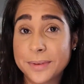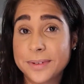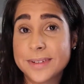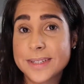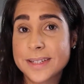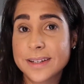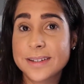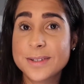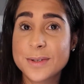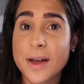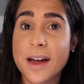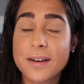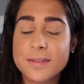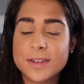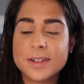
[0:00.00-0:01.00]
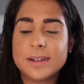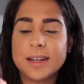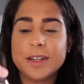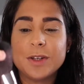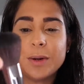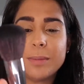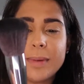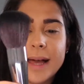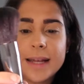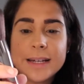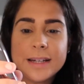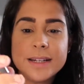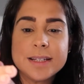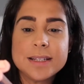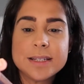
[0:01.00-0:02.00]
It's nice to have it like your
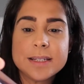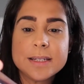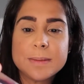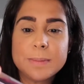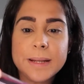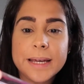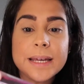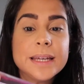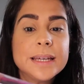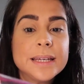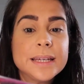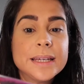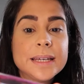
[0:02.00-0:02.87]
vanity to display.